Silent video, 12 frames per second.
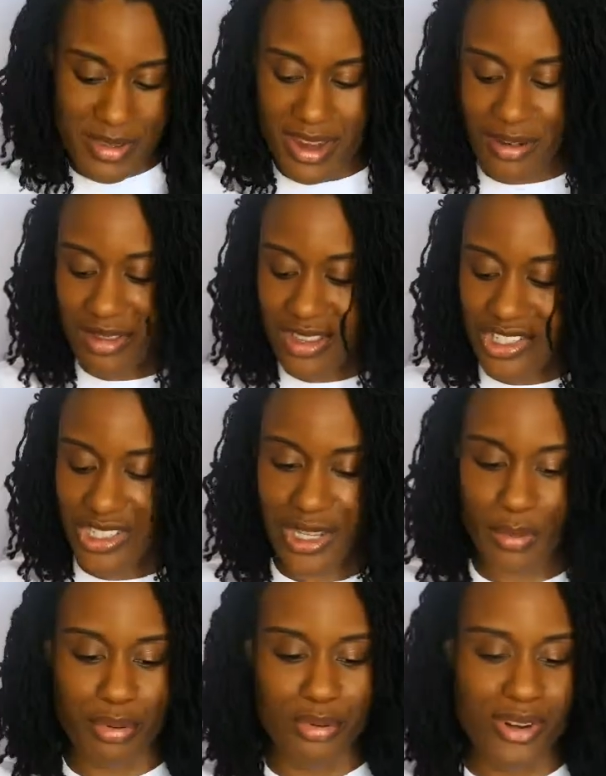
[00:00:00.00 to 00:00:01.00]
man, I really should
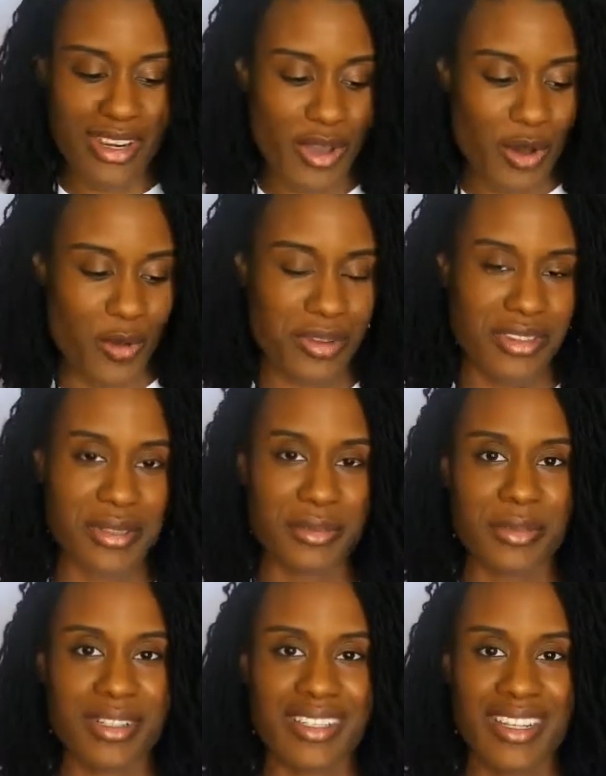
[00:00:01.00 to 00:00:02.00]
like pre-open
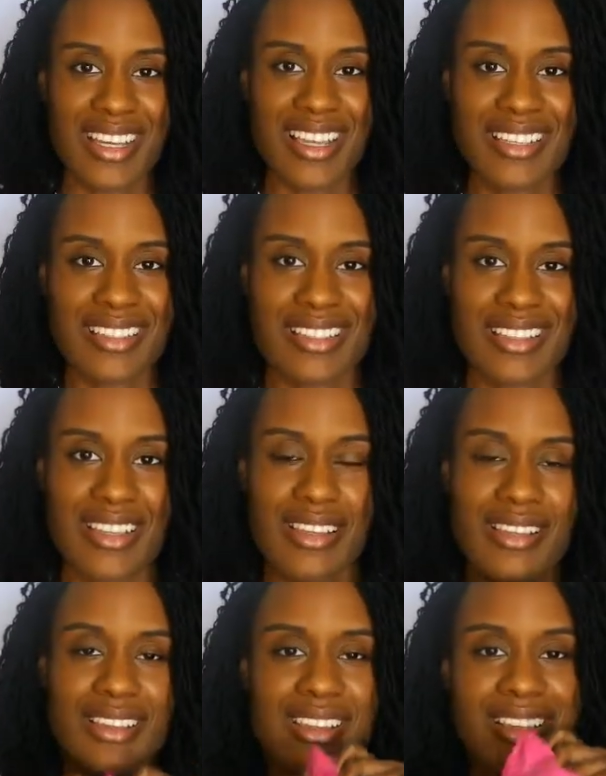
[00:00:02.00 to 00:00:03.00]
them, but I guess
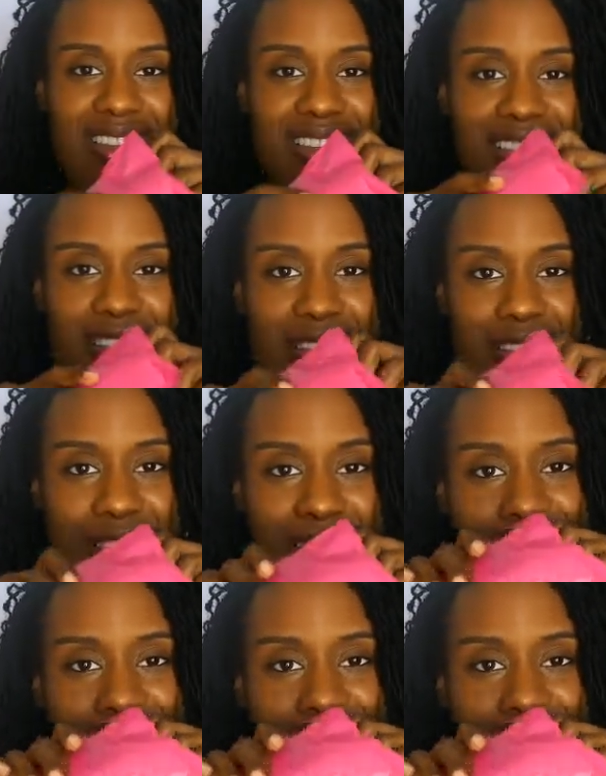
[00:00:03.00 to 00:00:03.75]
we still.